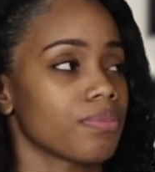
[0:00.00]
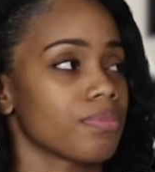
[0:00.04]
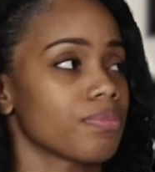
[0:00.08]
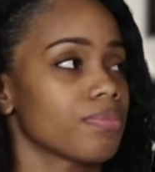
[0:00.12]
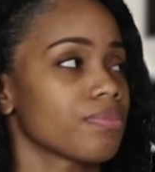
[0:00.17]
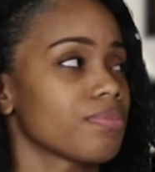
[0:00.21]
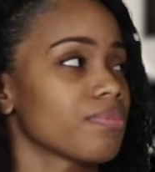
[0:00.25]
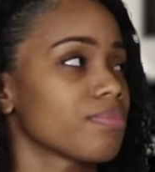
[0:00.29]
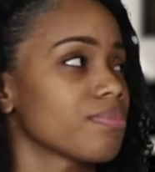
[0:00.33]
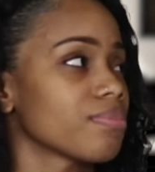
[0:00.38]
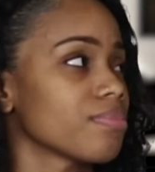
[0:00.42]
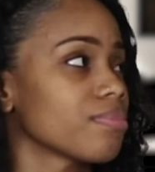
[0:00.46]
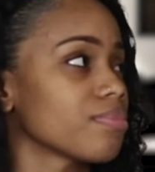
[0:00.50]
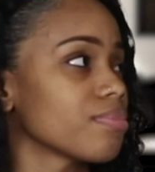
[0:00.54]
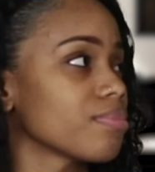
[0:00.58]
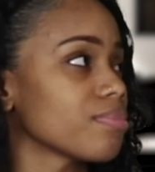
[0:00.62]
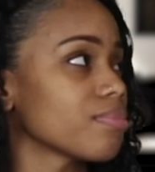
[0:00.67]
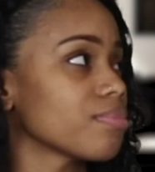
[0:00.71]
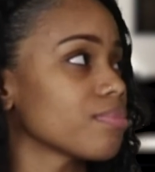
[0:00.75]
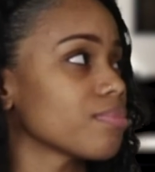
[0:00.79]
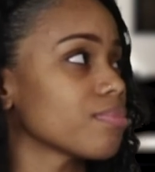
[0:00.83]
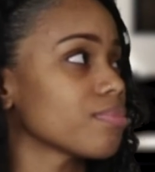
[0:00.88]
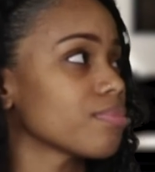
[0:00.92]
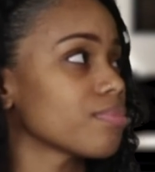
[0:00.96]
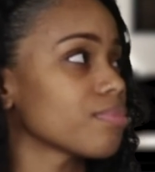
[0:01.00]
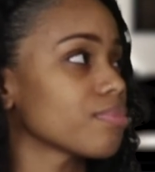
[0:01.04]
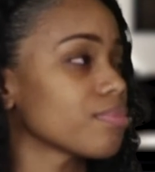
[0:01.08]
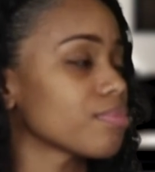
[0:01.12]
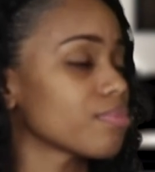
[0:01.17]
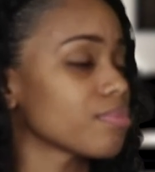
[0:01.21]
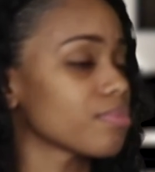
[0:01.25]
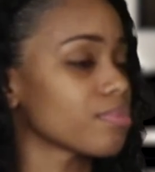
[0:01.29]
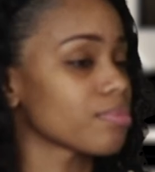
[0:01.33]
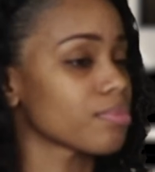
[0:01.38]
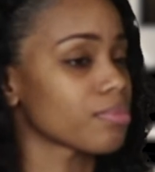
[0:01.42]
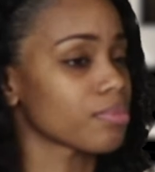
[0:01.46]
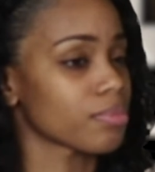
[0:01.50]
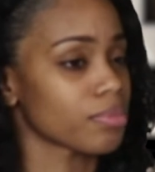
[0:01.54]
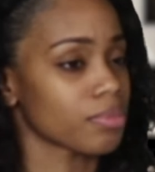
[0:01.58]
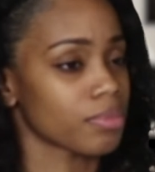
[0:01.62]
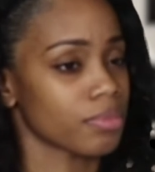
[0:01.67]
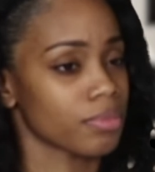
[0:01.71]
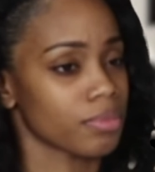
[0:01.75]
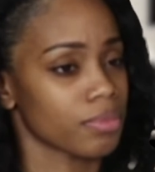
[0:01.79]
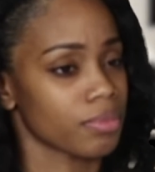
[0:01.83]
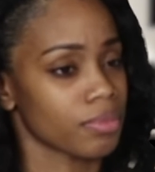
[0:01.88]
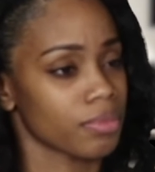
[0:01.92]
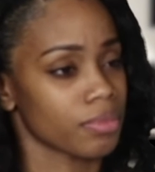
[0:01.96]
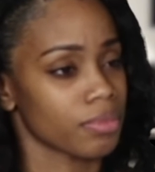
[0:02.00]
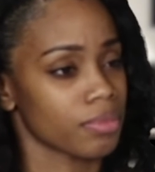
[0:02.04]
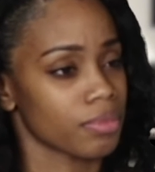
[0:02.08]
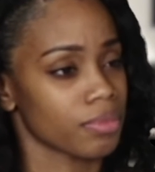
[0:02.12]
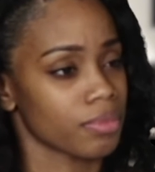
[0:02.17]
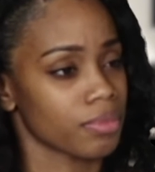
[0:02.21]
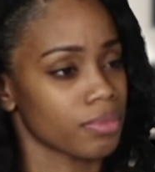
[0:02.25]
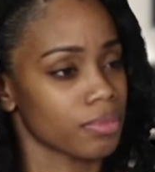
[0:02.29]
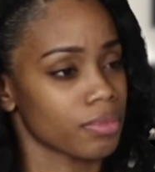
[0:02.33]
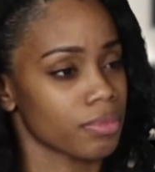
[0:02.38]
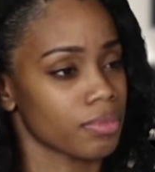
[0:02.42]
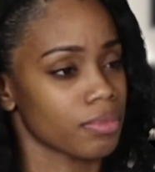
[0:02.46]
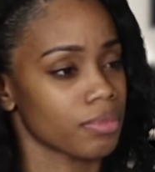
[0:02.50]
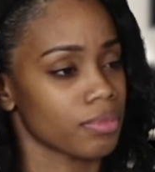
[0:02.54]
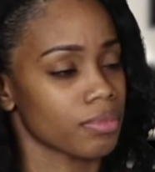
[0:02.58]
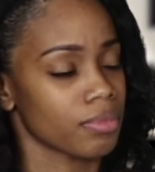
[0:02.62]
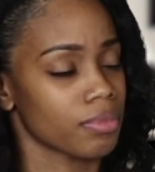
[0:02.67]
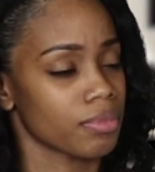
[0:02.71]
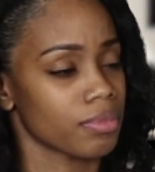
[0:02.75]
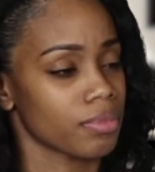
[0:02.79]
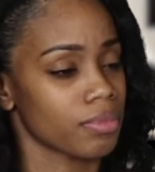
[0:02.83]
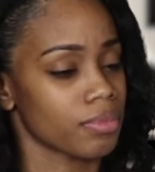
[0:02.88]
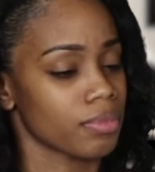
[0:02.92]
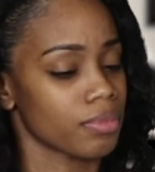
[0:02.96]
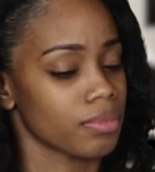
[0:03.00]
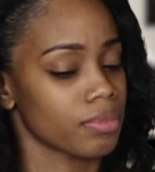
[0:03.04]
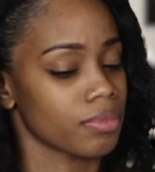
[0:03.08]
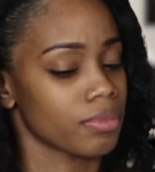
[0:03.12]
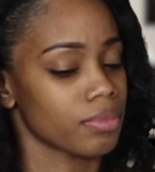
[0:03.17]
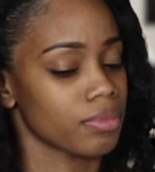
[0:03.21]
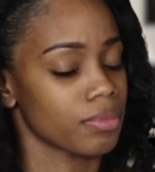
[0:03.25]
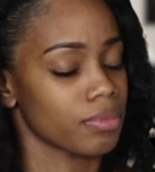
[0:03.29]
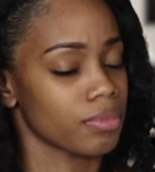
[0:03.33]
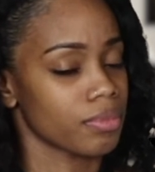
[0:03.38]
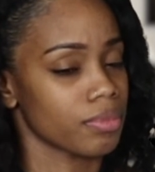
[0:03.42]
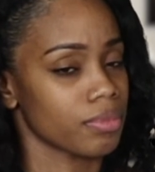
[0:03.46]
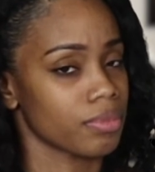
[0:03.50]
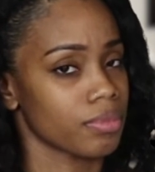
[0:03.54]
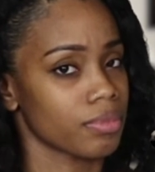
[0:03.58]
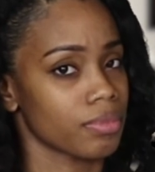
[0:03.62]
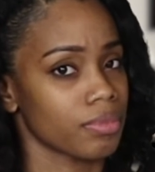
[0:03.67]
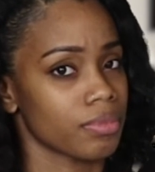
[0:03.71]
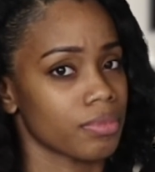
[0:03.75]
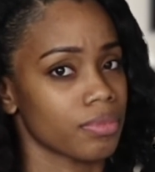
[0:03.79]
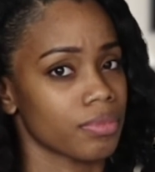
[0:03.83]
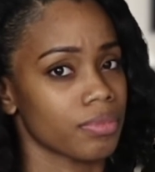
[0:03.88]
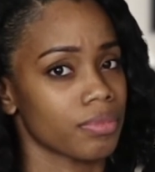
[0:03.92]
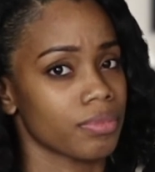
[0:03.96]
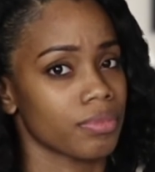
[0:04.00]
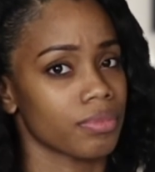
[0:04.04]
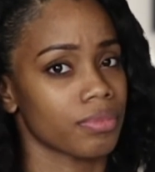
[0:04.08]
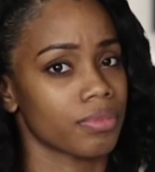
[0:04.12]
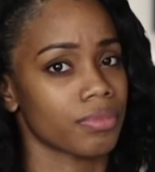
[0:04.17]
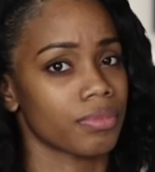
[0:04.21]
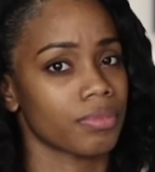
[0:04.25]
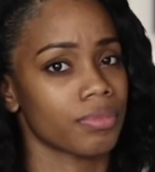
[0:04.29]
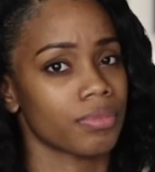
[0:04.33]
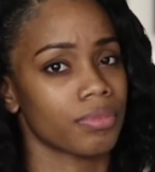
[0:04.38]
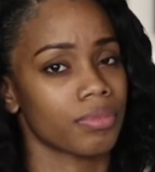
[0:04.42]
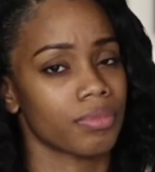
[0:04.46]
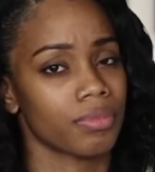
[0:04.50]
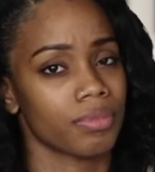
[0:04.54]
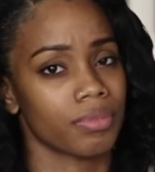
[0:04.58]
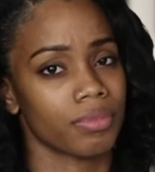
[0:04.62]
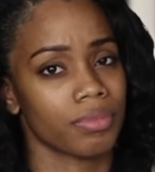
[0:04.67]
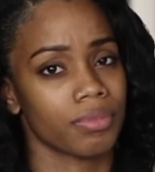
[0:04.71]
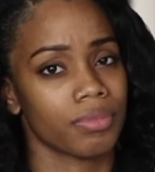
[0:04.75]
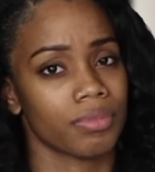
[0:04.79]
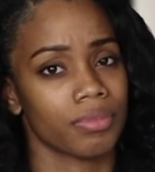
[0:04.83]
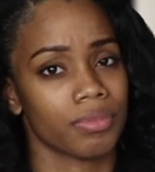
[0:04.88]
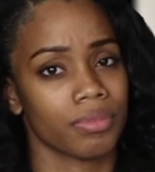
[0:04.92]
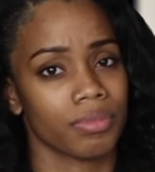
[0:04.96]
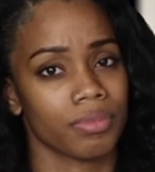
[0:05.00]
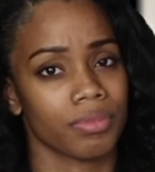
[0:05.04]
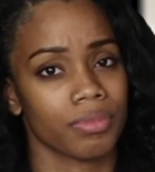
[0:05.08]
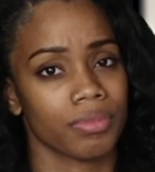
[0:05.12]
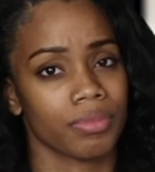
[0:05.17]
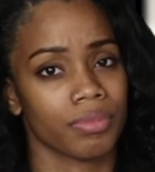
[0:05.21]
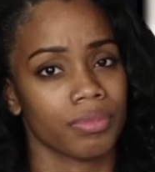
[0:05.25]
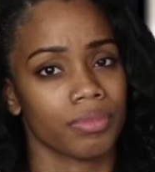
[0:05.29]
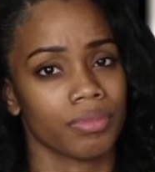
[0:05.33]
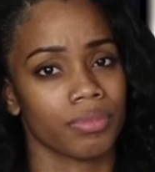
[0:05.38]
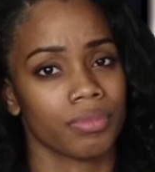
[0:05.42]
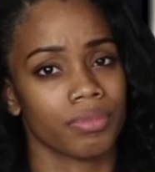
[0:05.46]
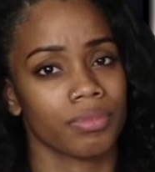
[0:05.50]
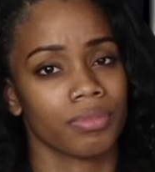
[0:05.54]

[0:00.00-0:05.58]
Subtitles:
(not speaking)